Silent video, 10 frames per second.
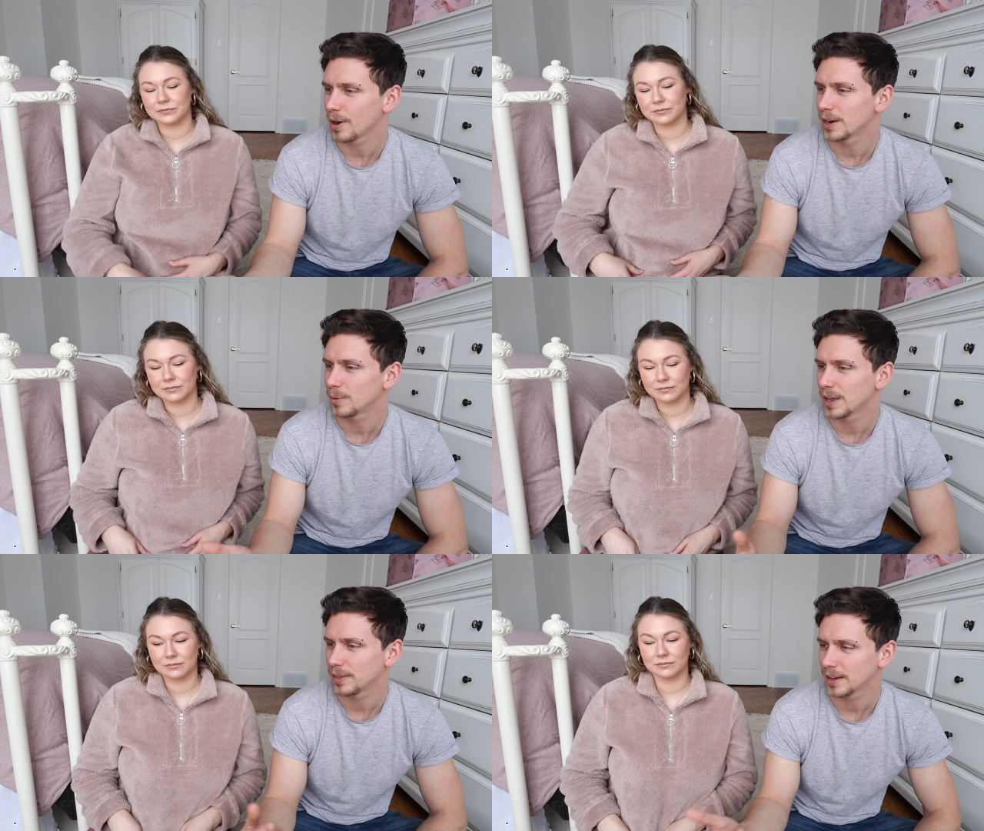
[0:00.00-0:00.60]
Speaker 1: right
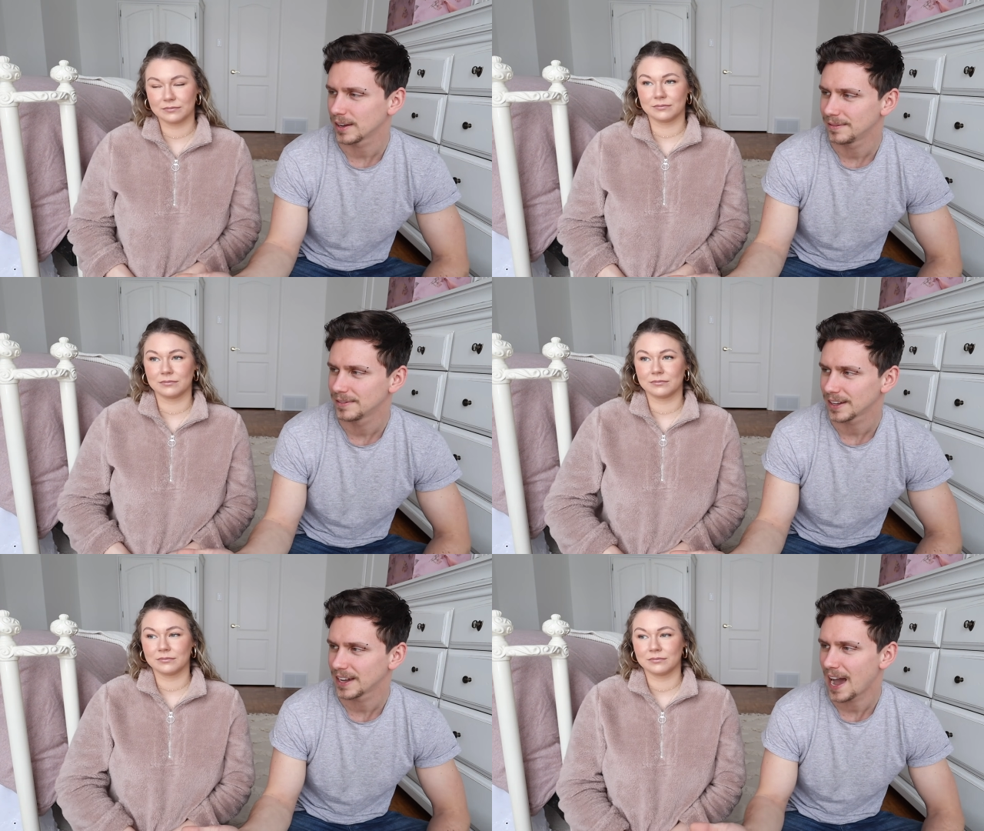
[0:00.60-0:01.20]
away think
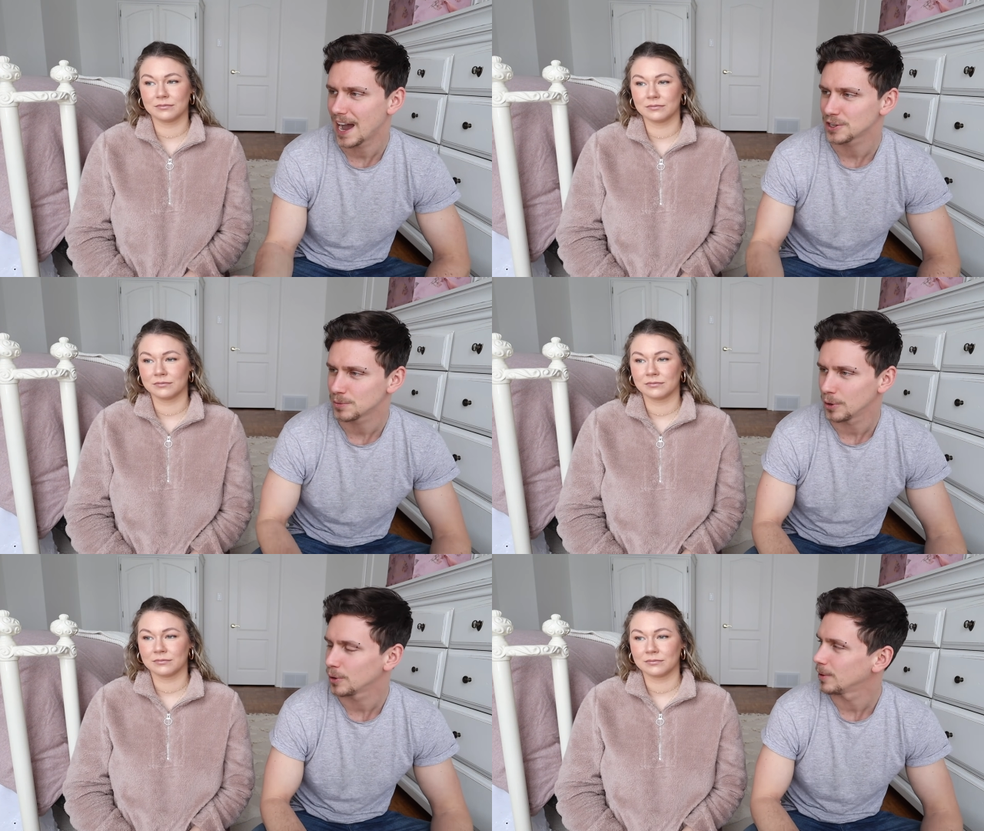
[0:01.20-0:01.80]
like Ash,
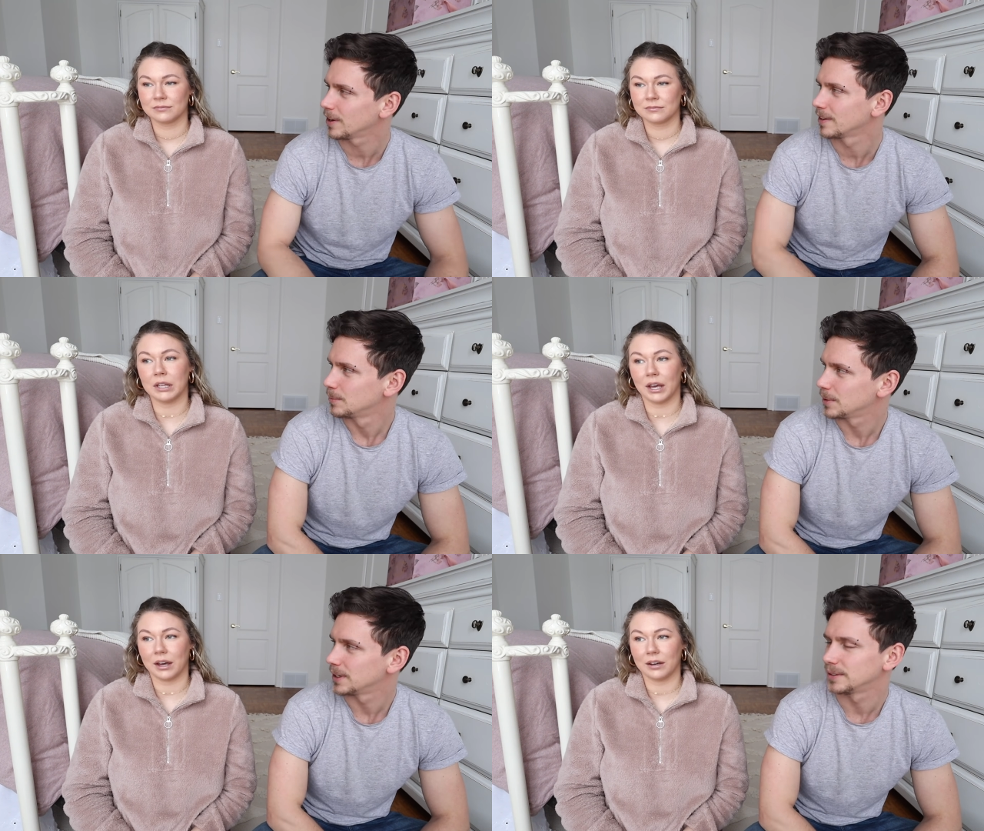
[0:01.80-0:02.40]
Pokemon.
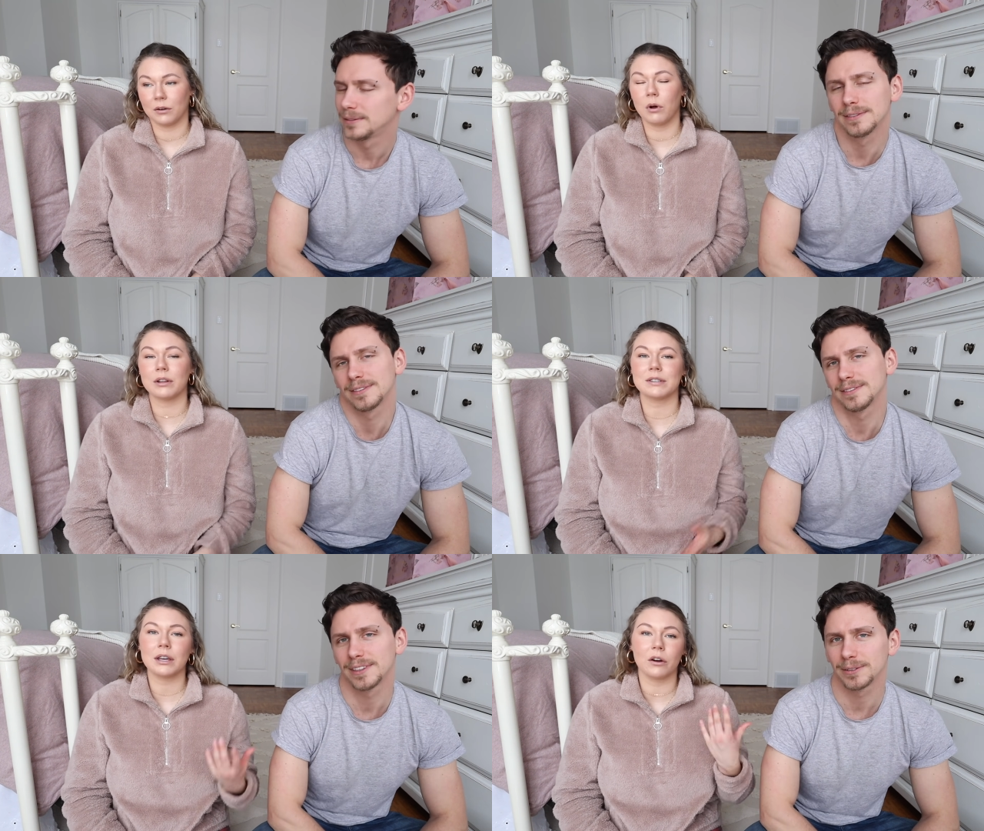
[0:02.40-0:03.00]
Speaker 2: Yeah. Well,
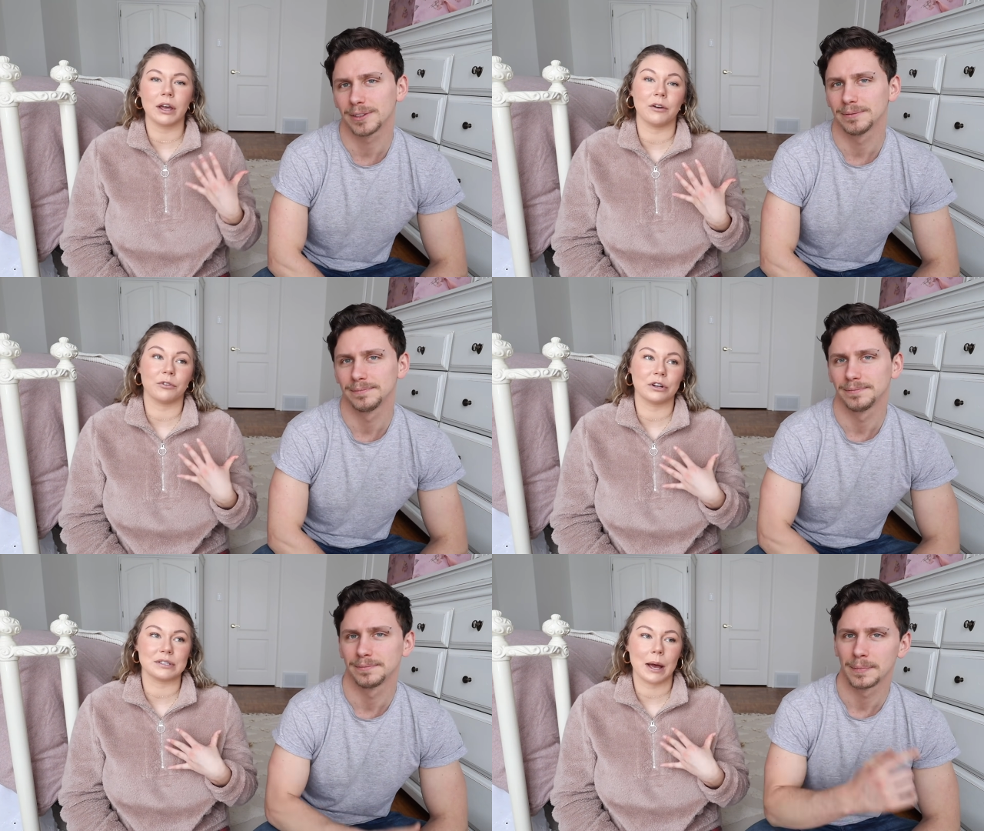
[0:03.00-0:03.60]
it's like, okay, for
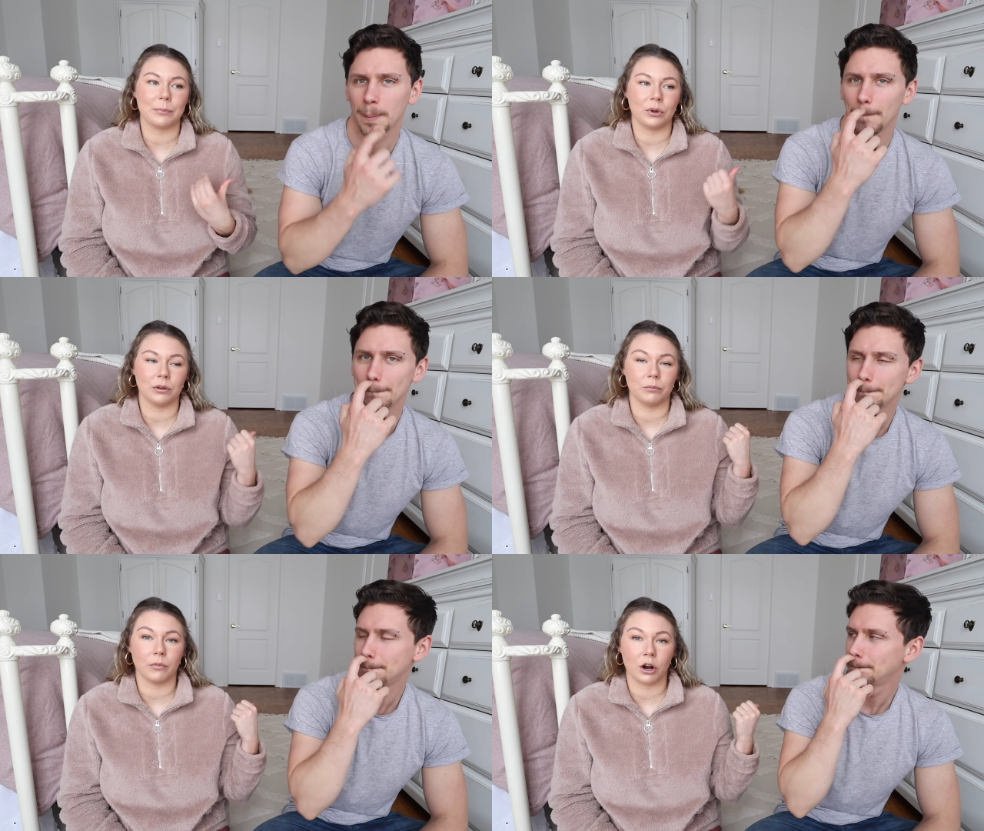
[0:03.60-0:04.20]

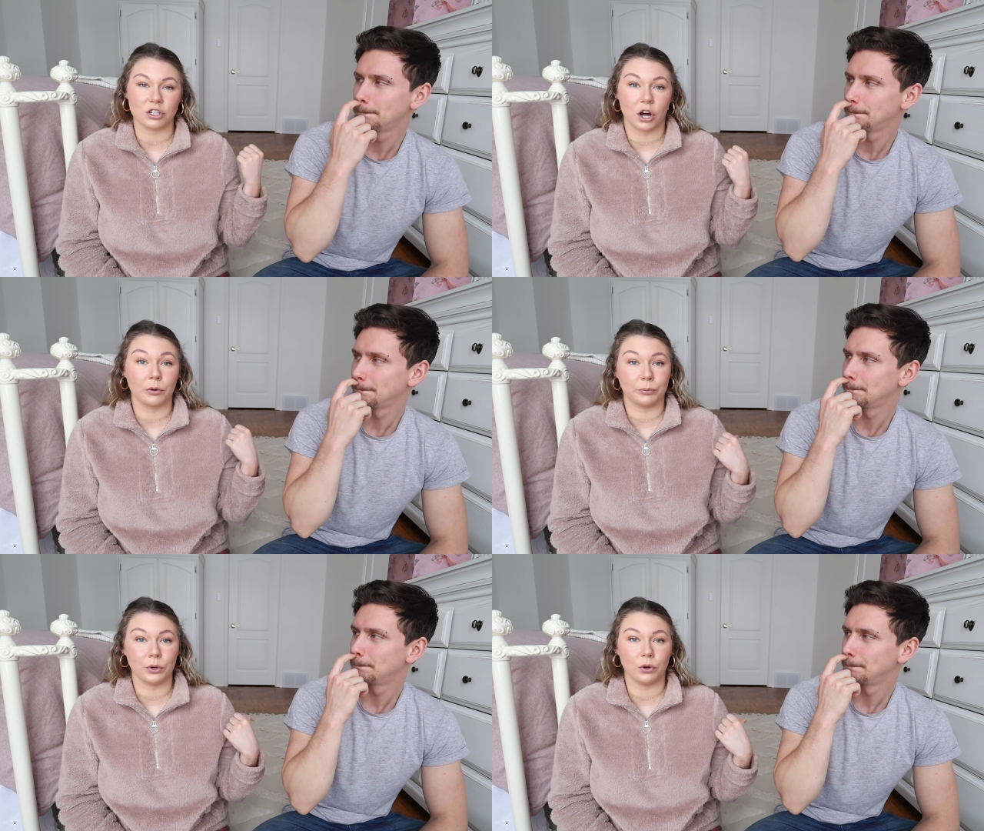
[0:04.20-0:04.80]
example, our
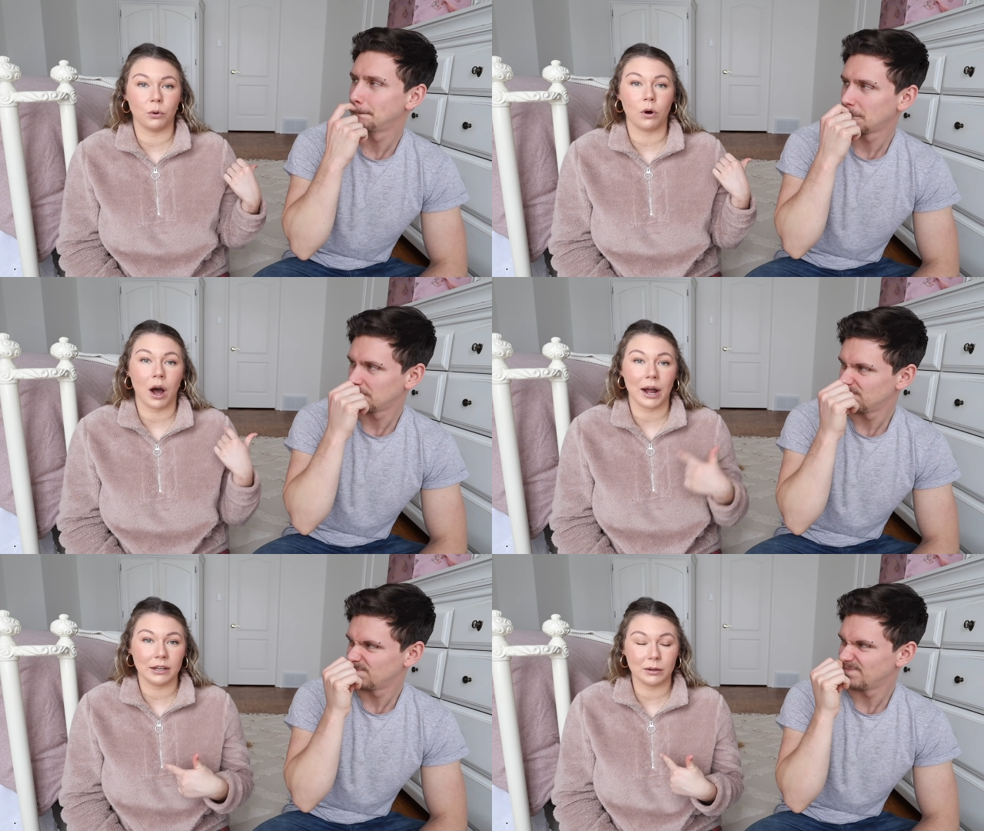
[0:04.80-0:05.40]
dog Boo,
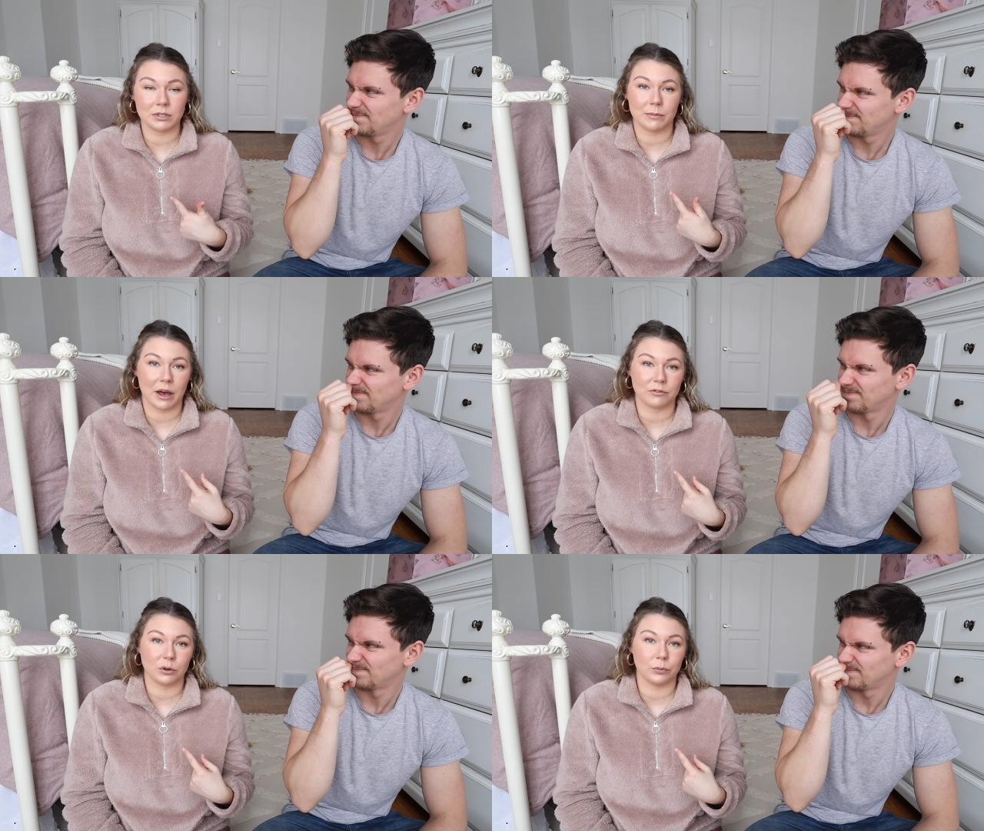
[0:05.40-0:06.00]
I named him
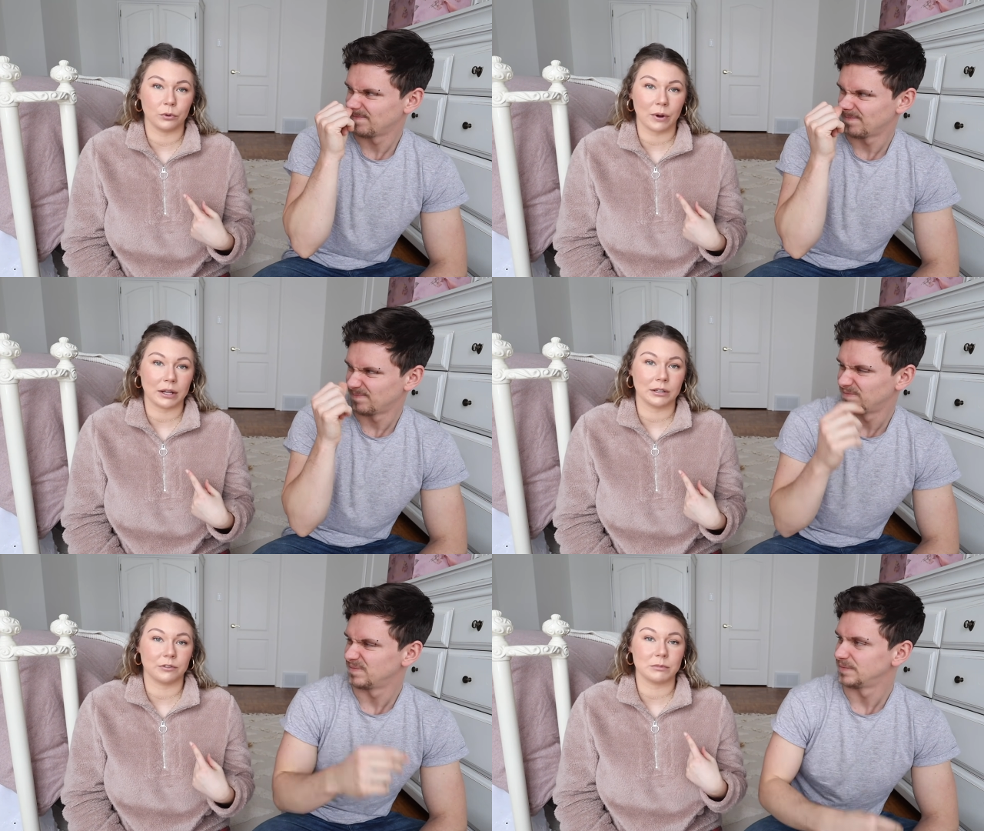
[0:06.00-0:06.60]
after Boo
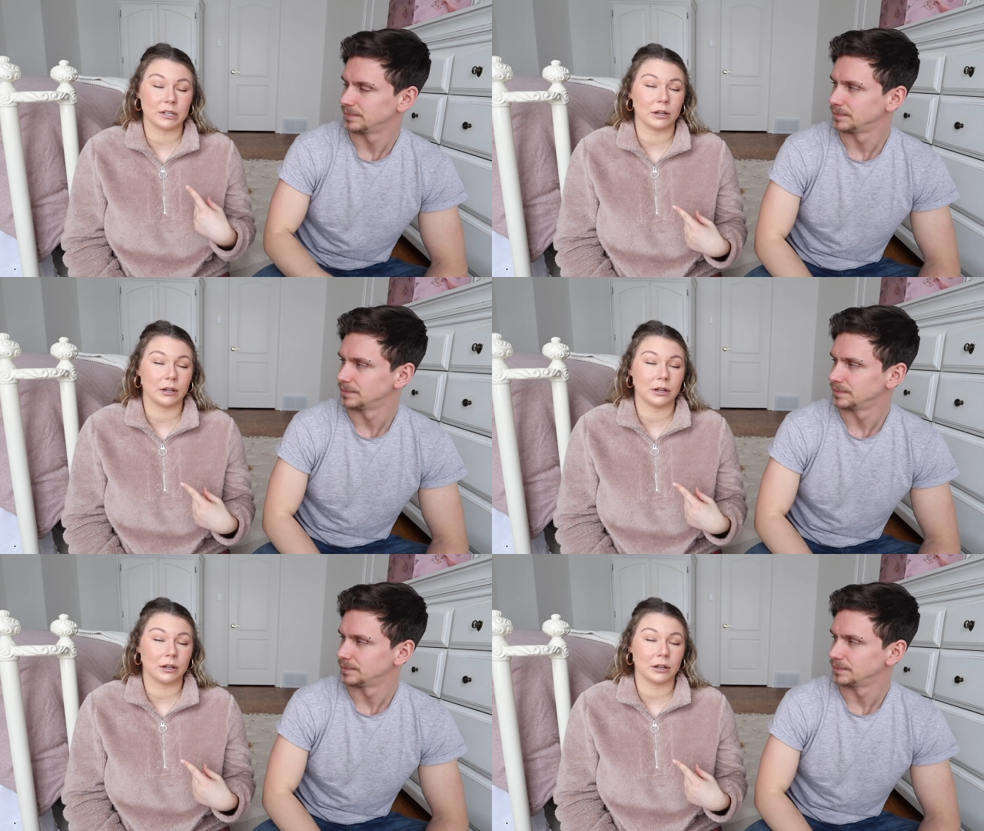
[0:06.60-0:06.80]
Radley from To